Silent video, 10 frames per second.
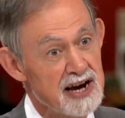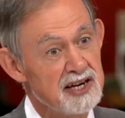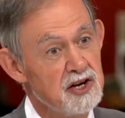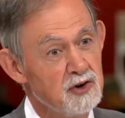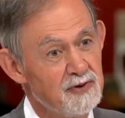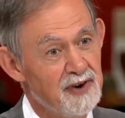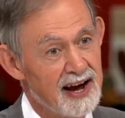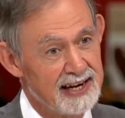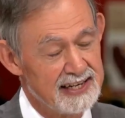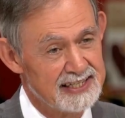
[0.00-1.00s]
acute
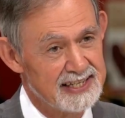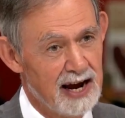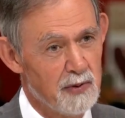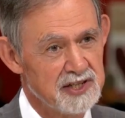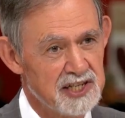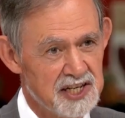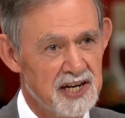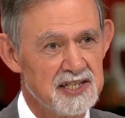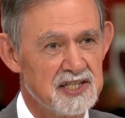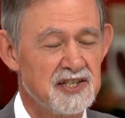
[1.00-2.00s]
phase, and I want to
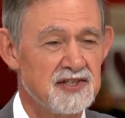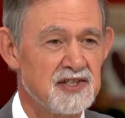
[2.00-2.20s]
turn to